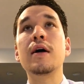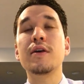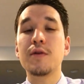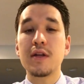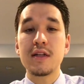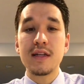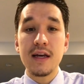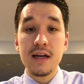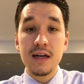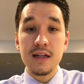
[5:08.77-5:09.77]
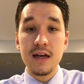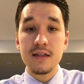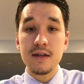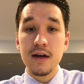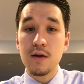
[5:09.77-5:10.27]
you need to take on
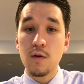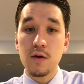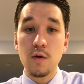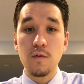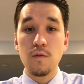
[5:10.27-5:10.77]
that debt or go